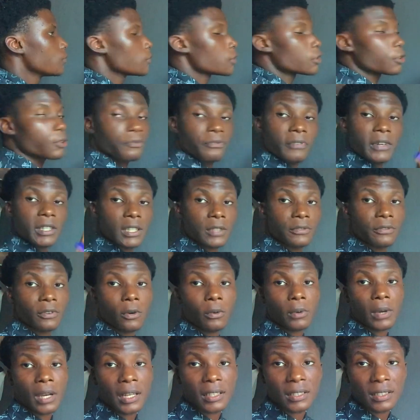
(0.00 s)
so first of
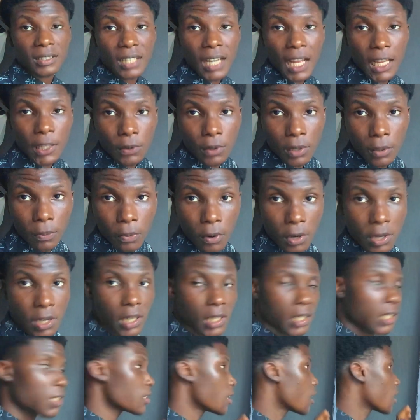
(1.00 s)
all, we can start with the
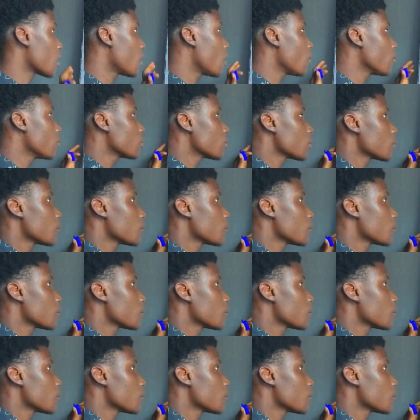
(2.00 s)
purchases account.